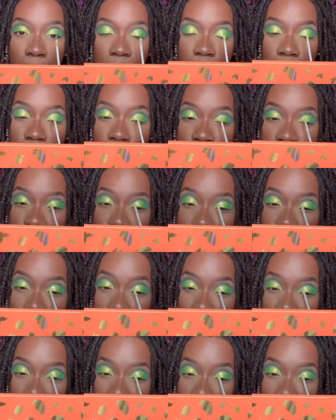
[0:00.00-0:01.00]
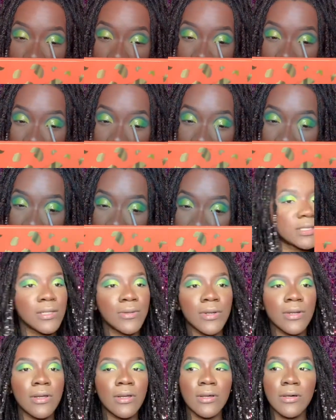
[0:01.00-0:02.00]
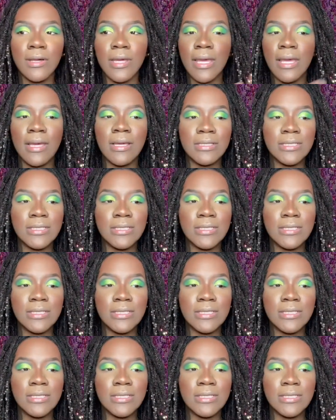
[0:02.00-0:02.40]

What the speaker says: I'm just adding that. So we're gonna go ahead and